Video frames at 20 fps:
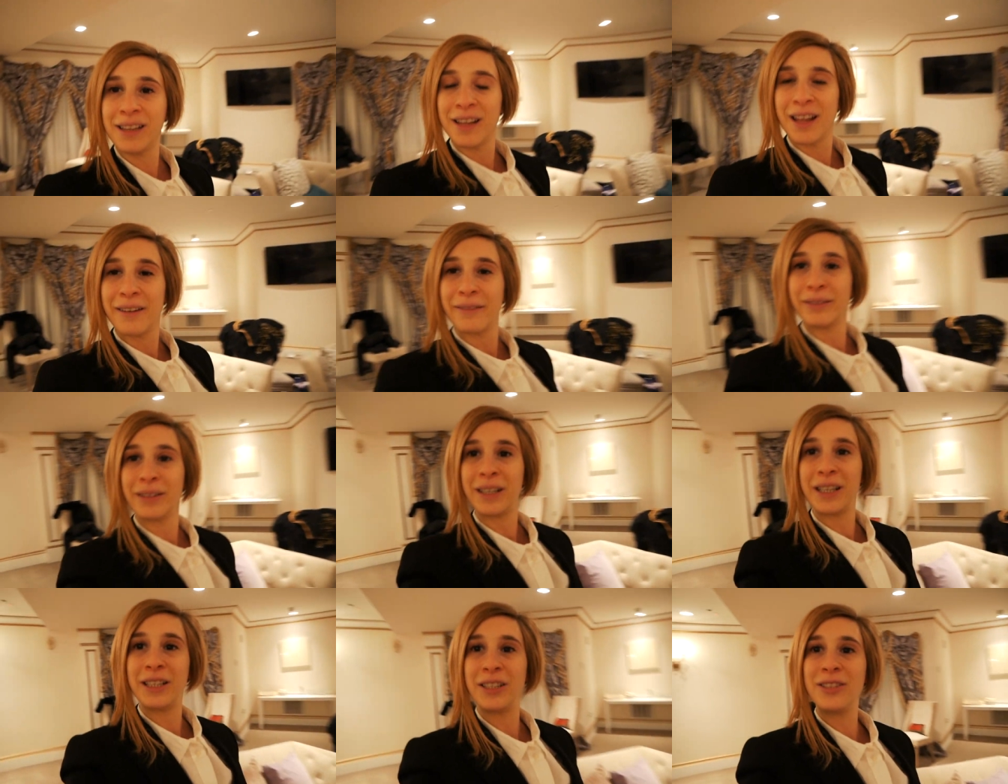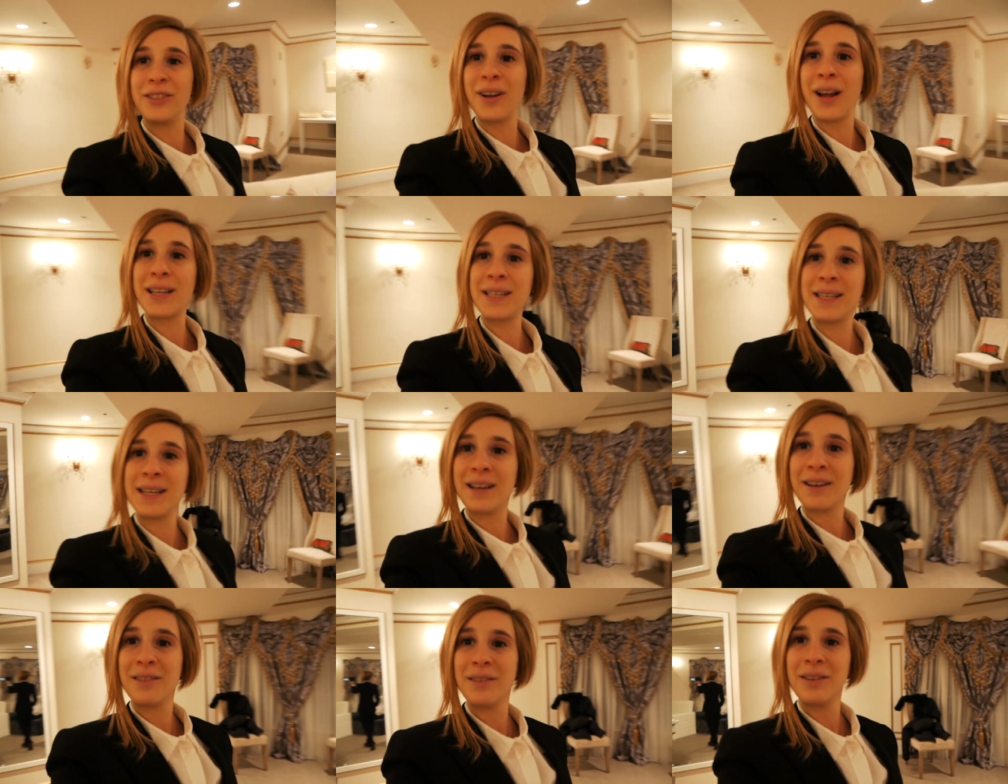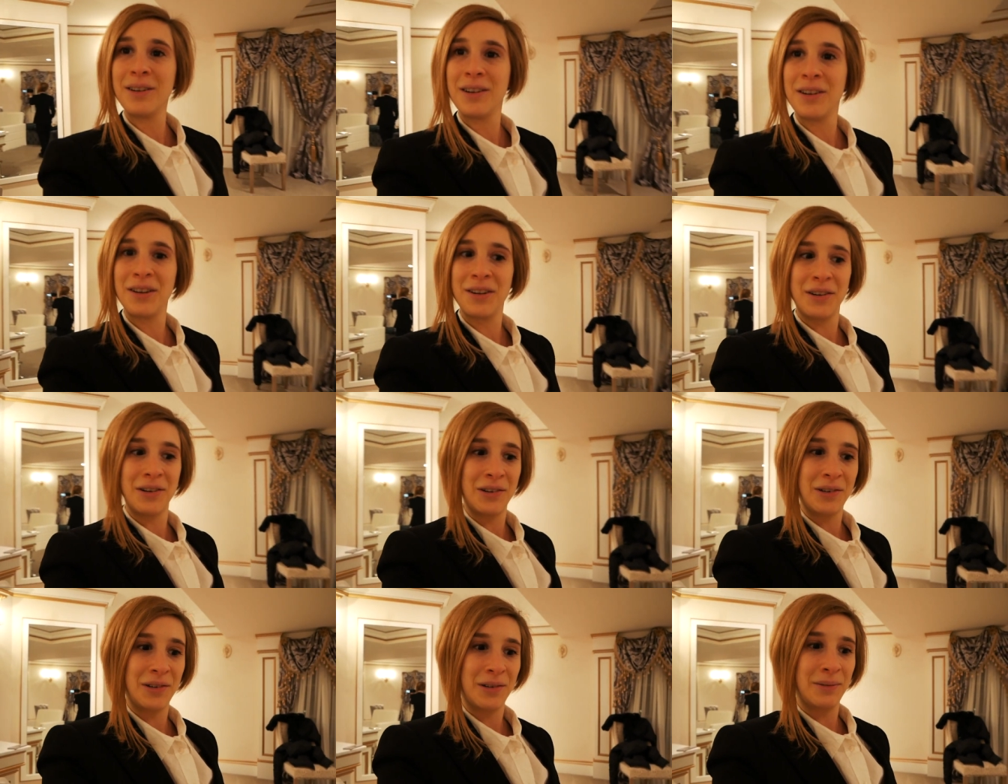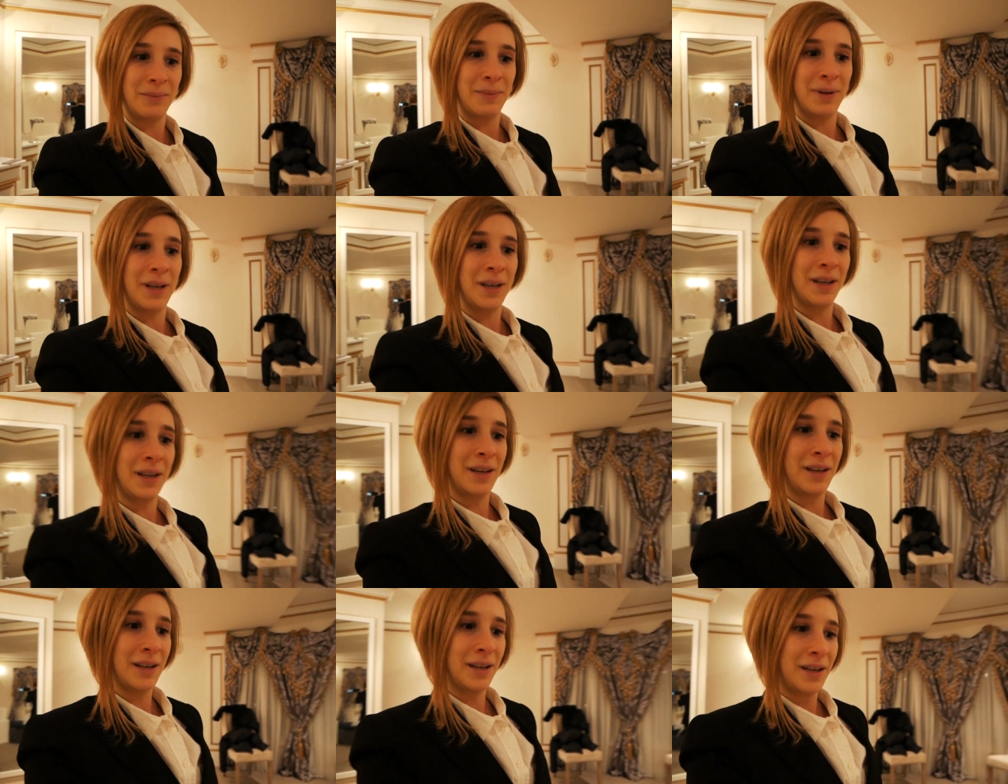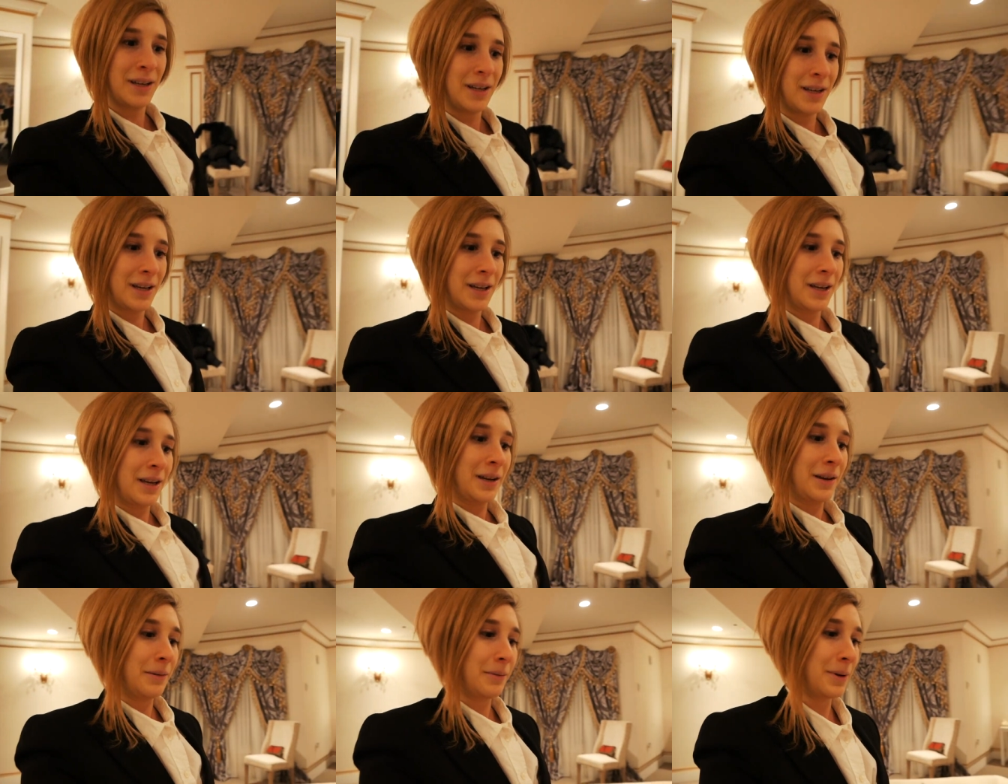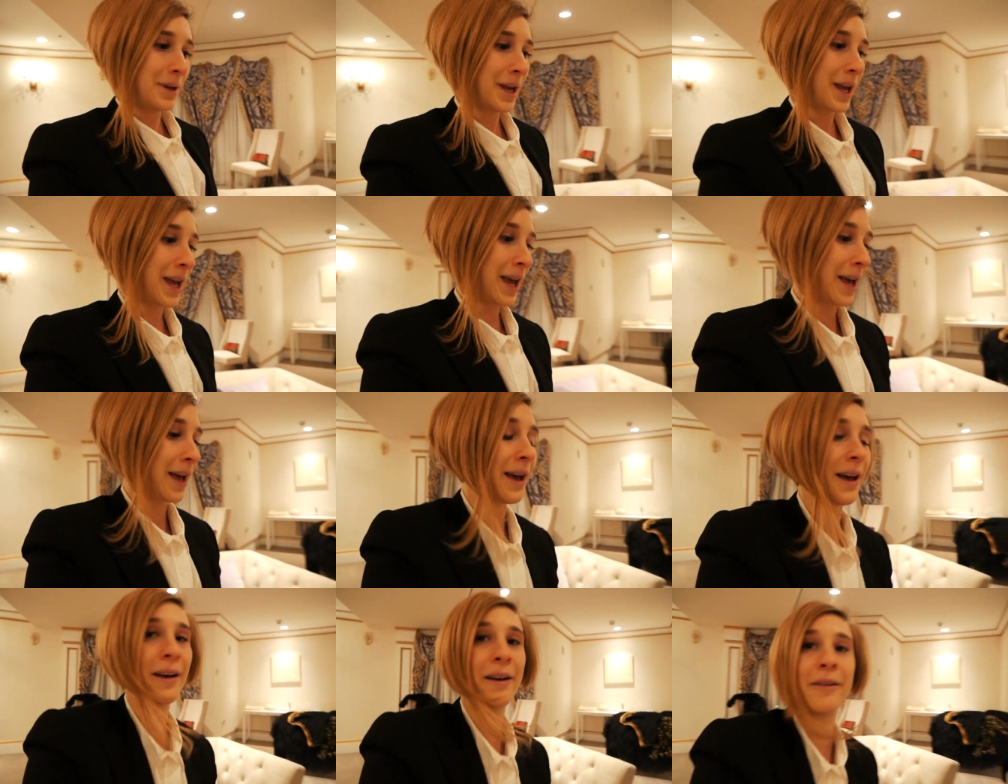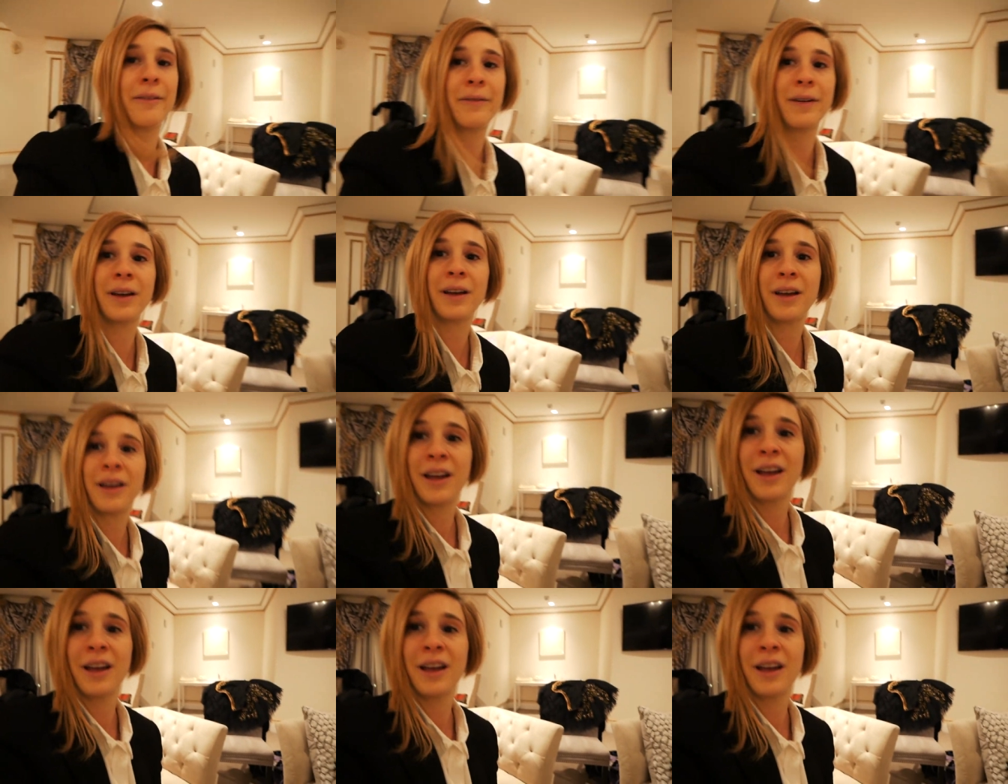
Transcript: lovely dressing room. We have